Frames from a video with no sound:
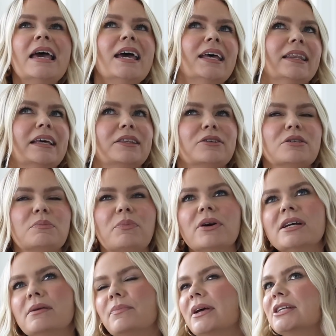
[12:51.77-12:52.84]
and like those
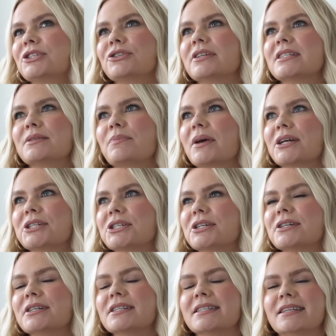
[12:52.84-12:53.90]
Pinterest
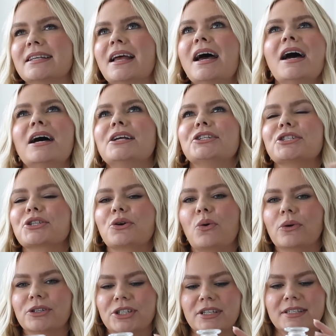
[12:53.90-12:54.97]
pictures and just
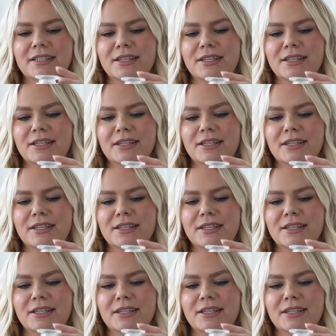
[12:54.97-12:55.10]
gorgeous.